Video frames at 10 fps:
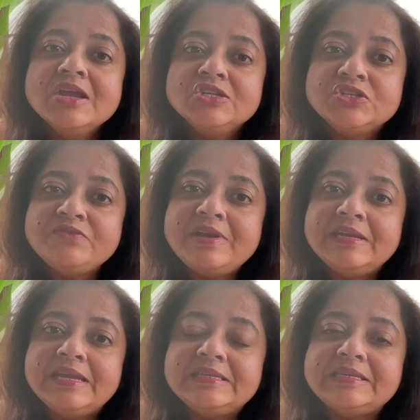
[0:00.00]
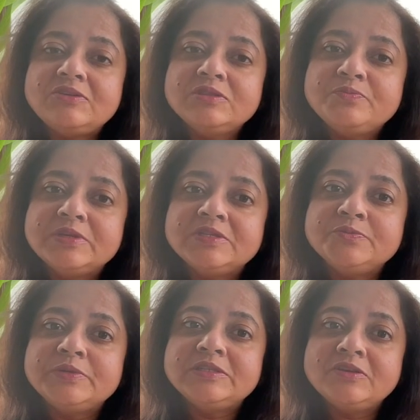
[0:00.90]
Shiva lays down the
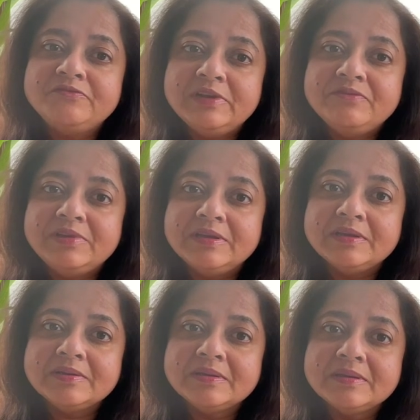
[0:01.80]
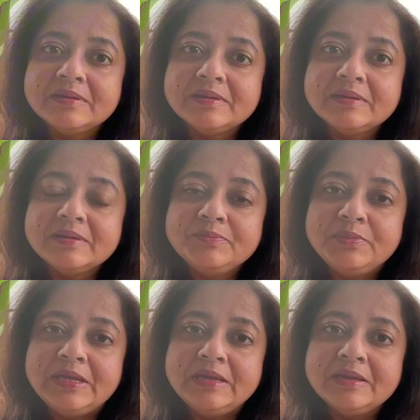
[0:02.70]
principles of
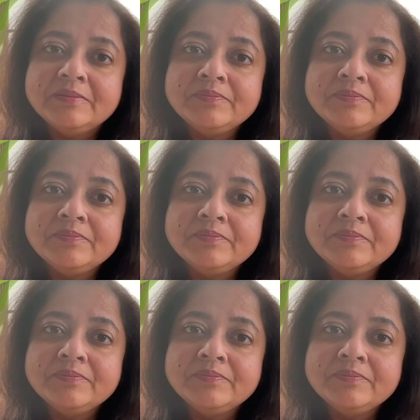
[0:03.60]
being,